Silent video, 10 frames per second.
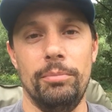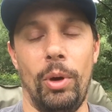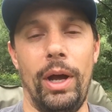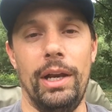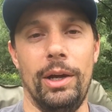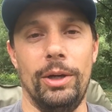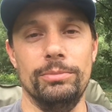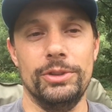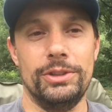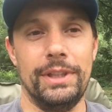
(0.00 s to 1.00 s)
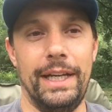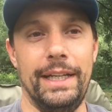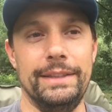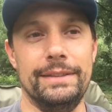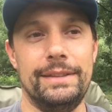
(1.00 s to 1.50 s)
bite alarms
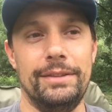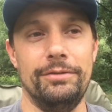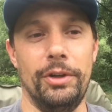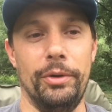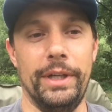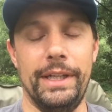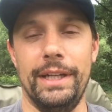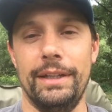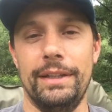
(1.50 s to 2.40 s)
and very